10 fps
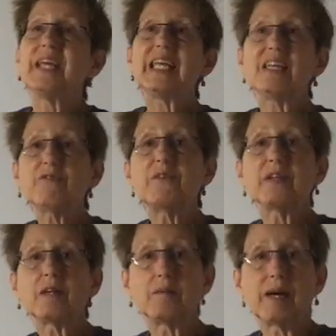
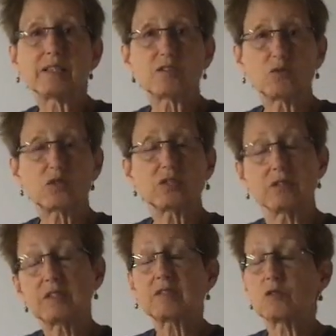infinite amount of
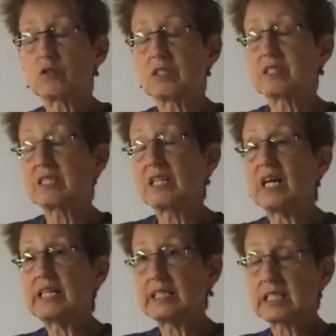solutions, the
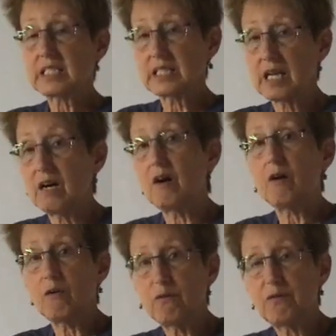line
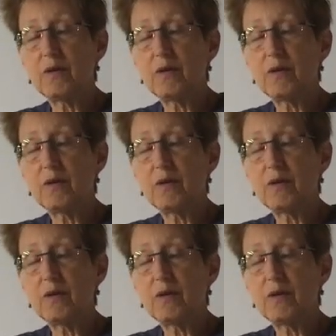itself,